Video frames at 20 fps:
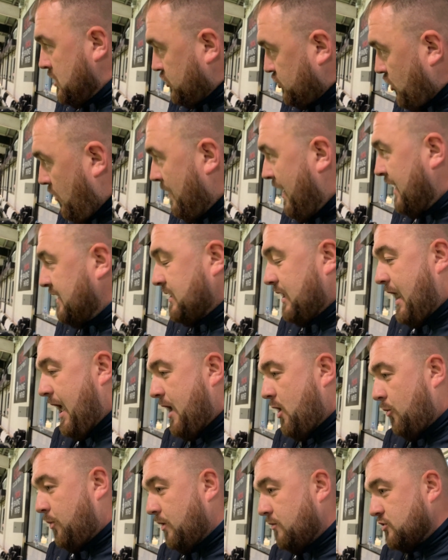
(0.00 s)
So my
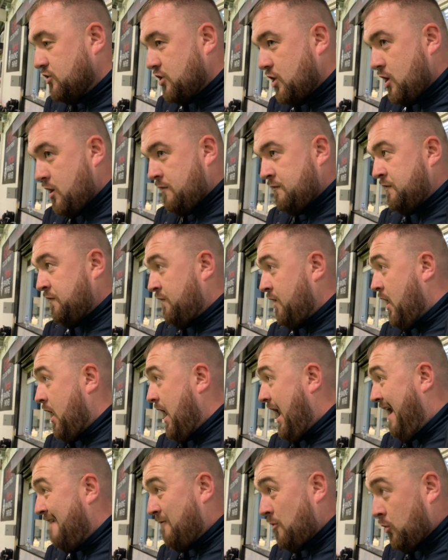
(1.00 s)
delight will be reserved for
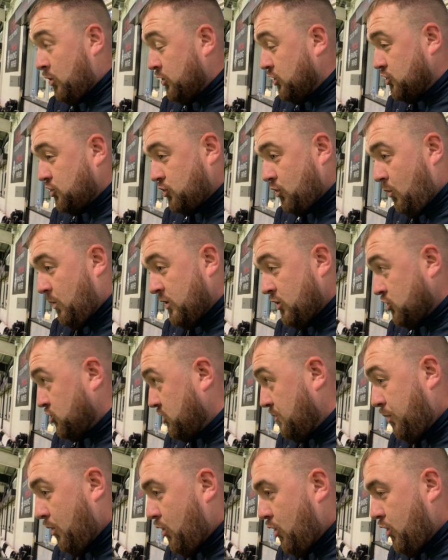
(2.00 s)
everyone that stuck with us,
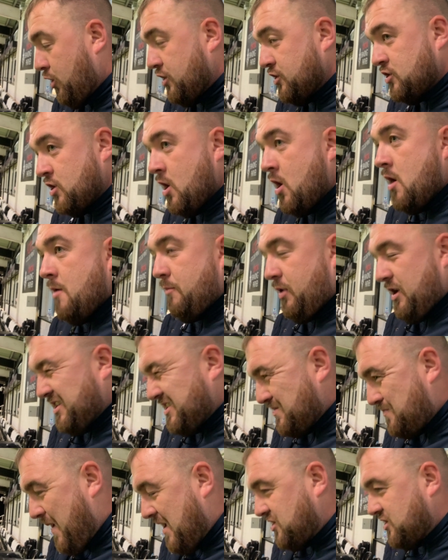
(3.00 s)
supporters, but
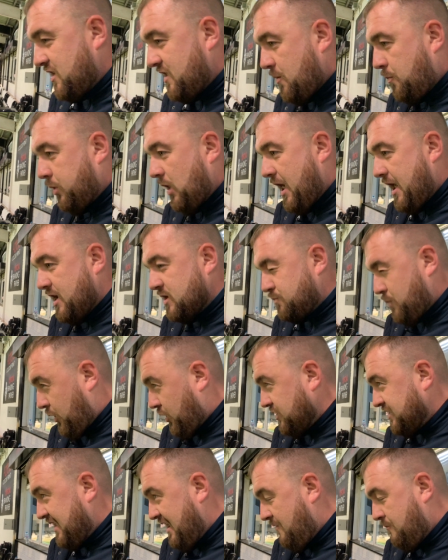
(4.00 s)
especially the players
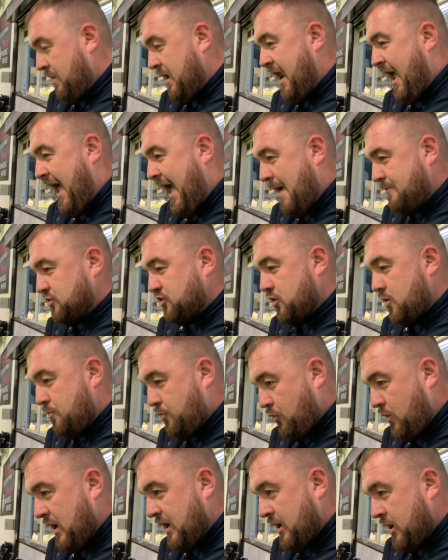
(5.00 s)
because they have been absolutely
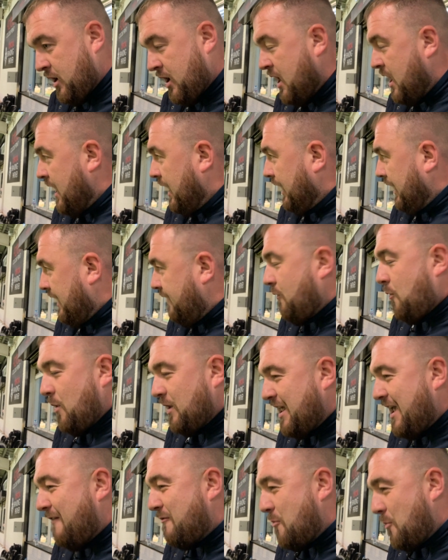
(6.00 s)
brilliant. Even
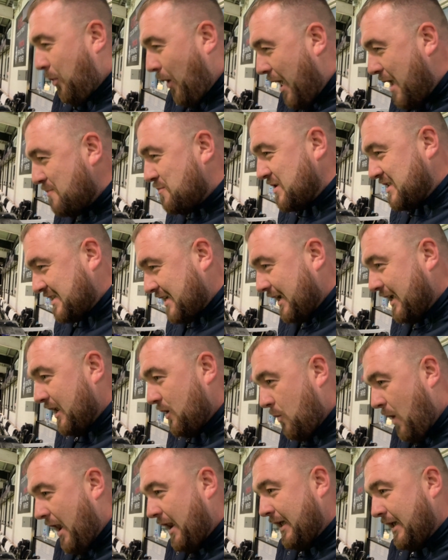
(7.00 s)
when they haven't played particularly
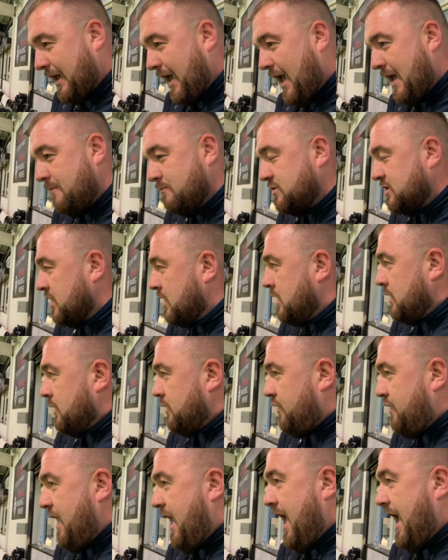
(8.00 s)
well in games,
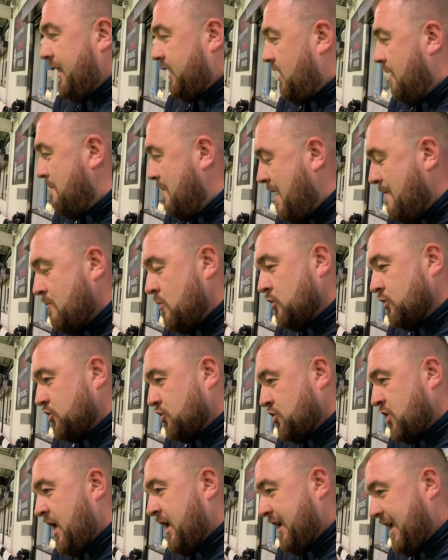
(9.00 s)
their commitment
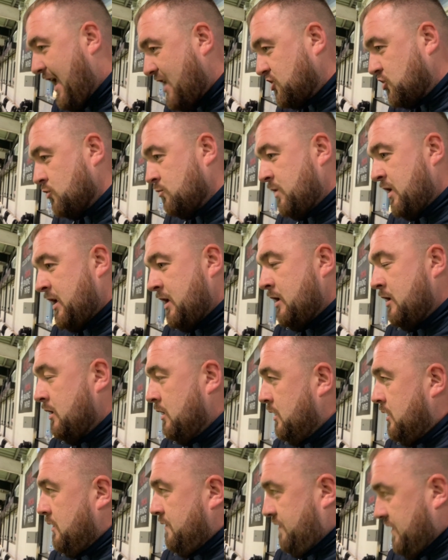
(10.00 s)
to try and get something
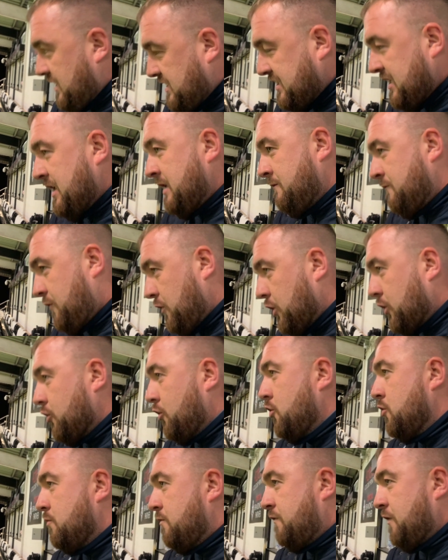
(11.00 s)
for the team, for the
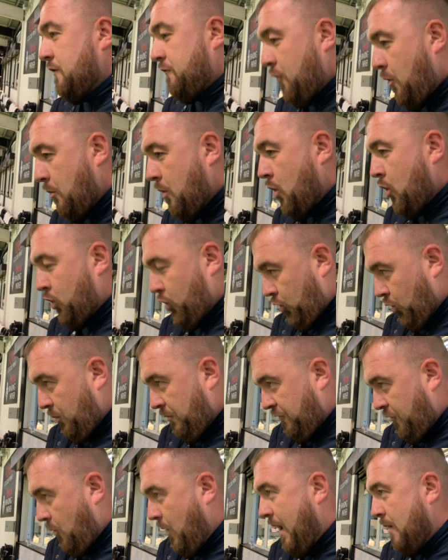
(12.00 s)
group, for the football club,
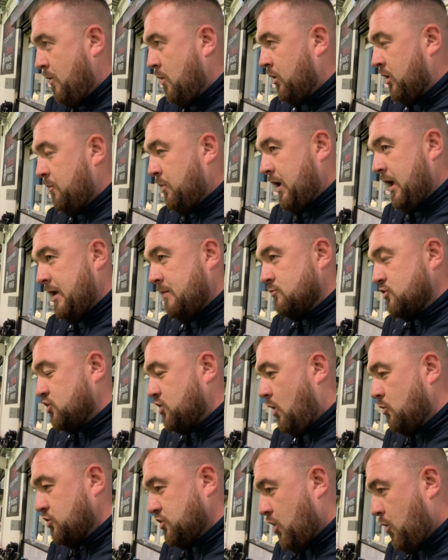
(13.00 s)
for where we want to be,
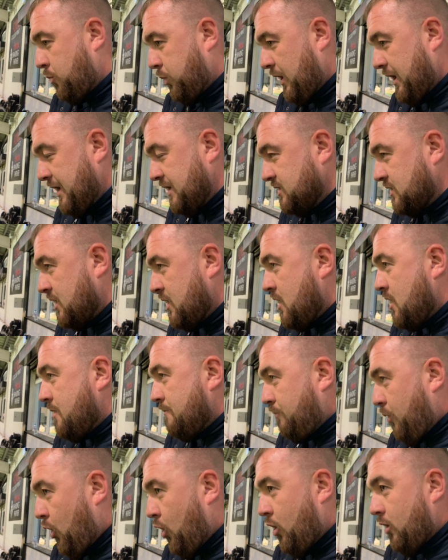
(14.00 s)
so so pleased.
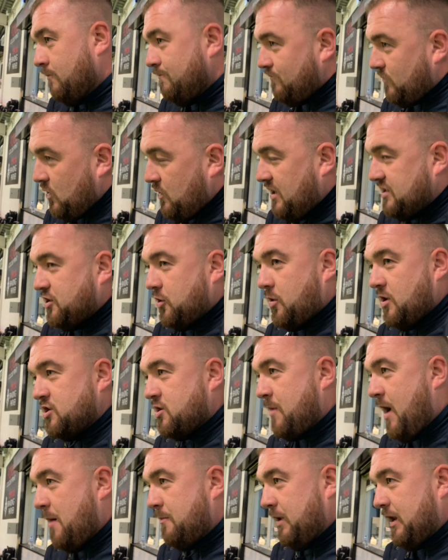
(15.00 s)
But you asked the question
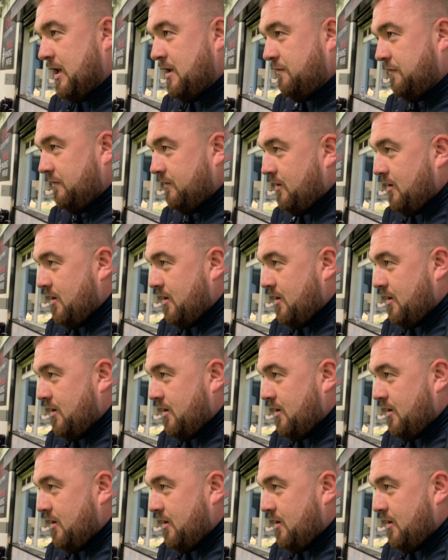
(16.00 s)
about belief.